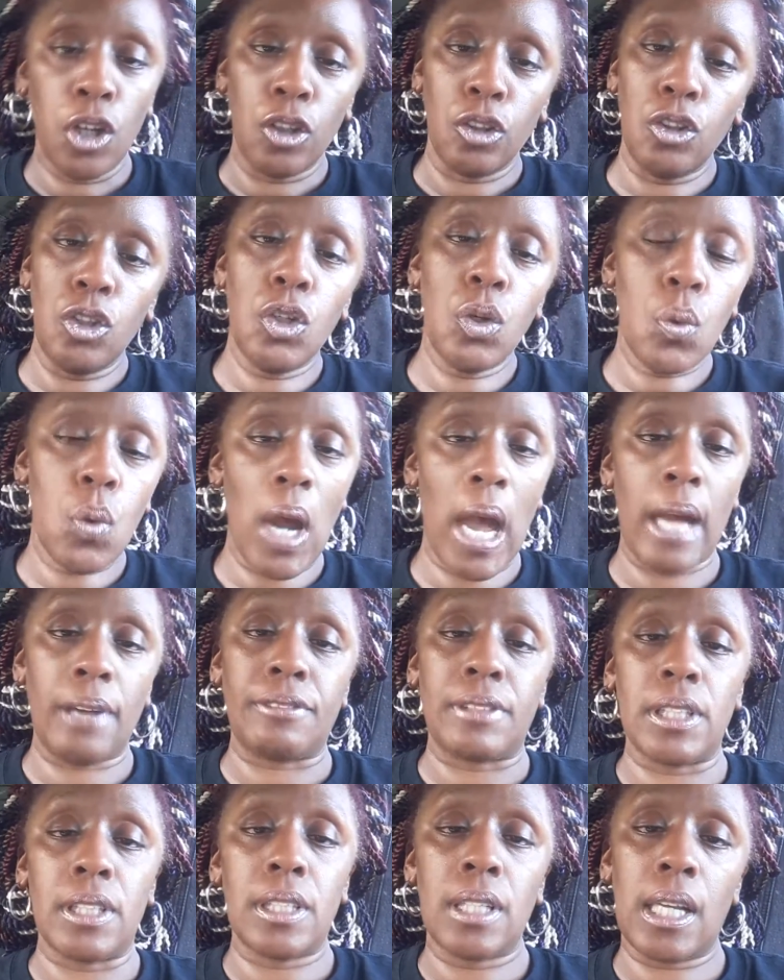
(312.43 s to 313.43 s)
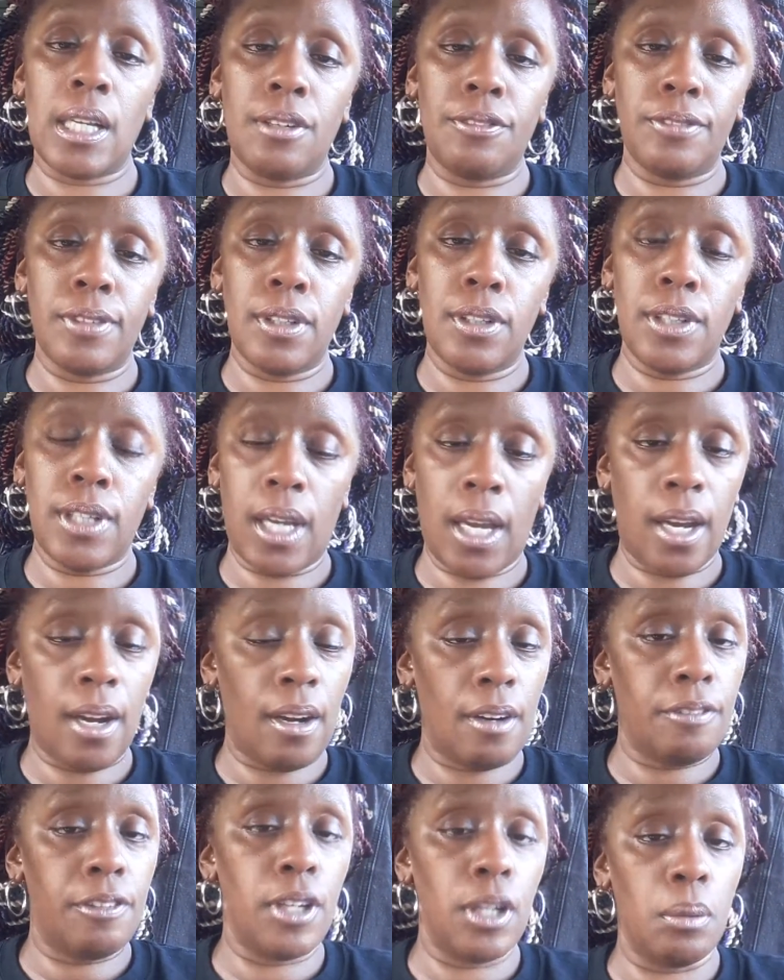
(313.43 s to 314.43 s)
You have to take
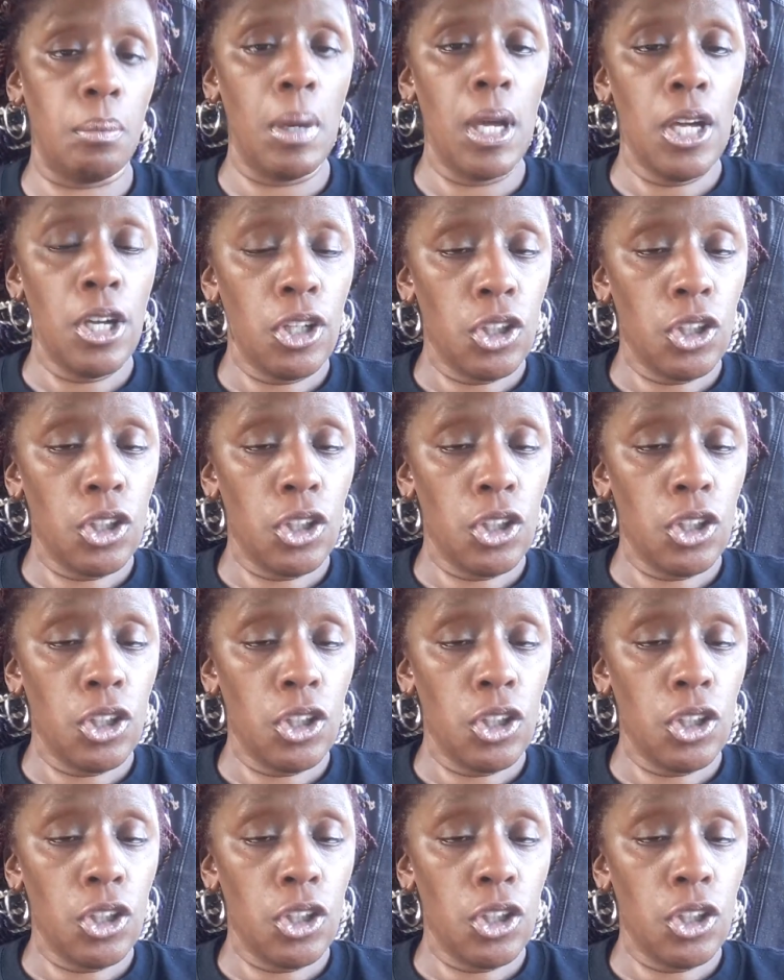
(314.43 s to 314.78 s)
care of him.